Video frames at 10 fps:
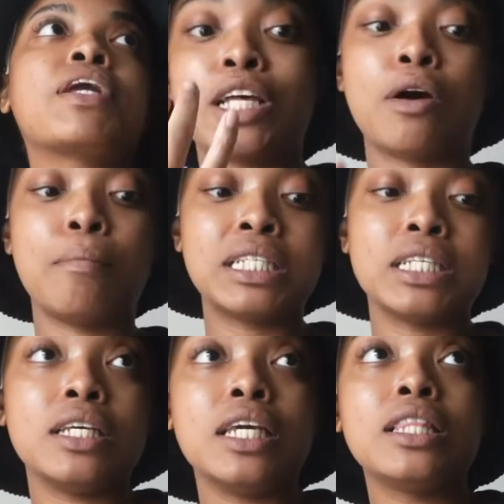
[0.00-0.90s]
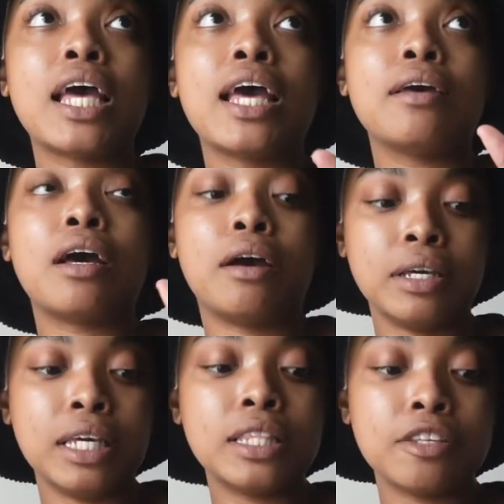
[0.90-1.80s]
So I'm about to eat
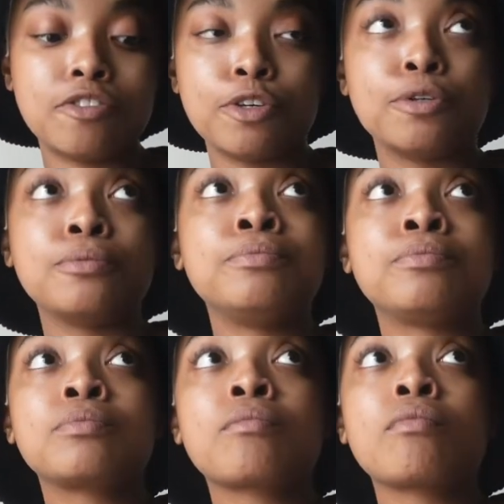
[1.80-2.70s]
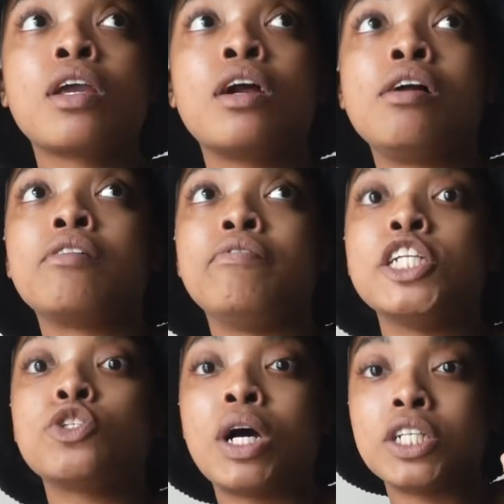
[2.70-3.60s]
this food,
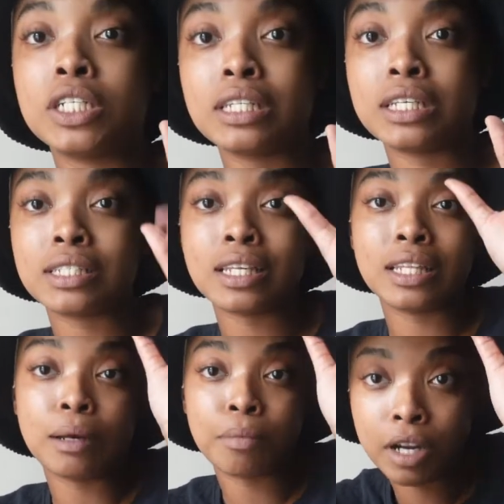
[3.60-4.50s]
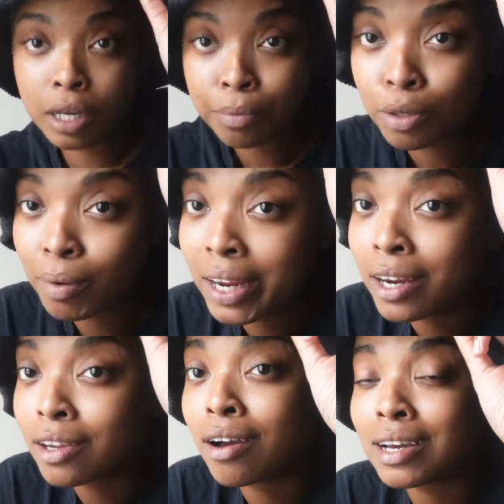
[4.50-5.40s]
finish watching this, and then I'm gonna hurry up and do my
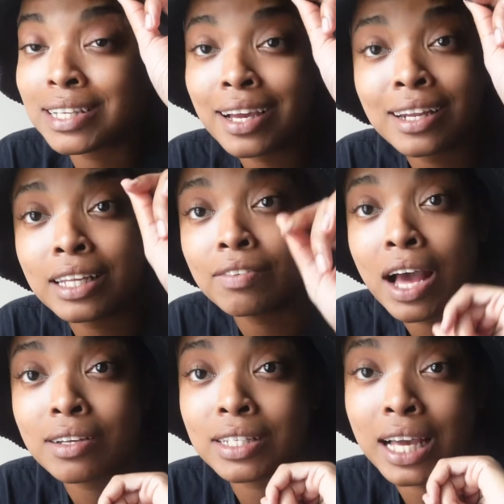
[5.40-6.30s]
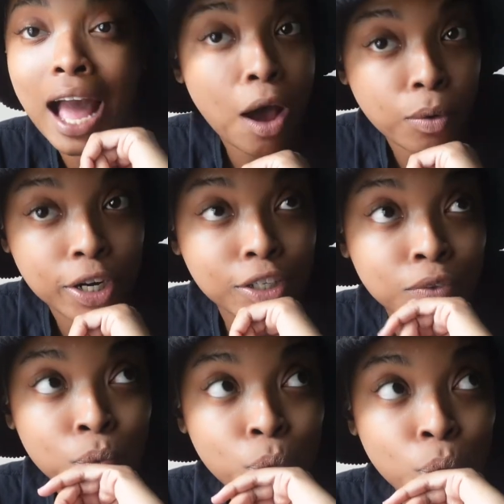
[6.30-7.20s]
hair, y'all, because I gotta leave the house in like an hour.
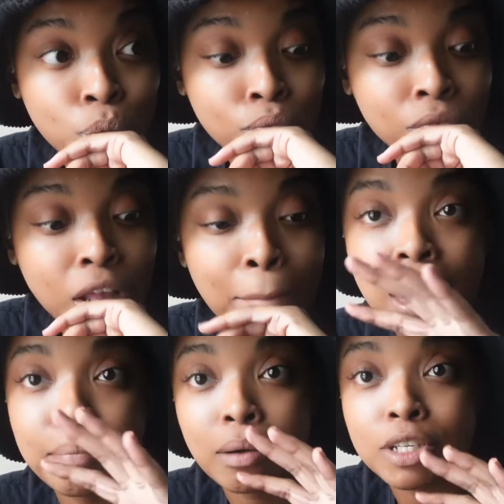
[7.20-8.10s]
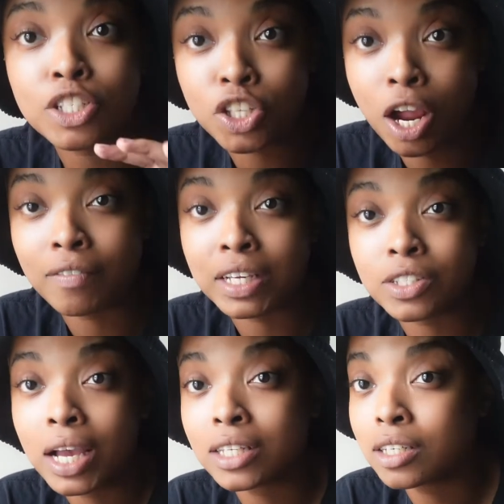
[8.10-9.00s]
But yeah, but I was starving,
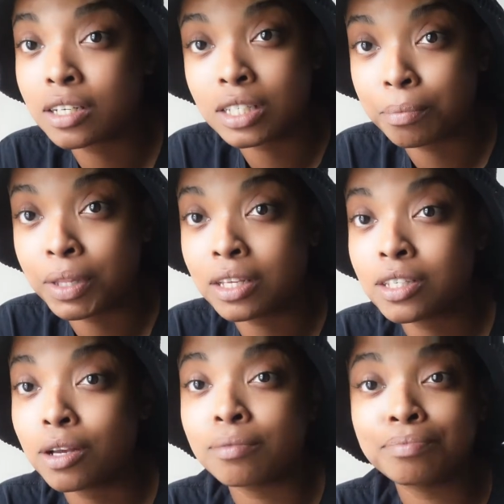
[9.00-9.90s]
so I had to cook something. So.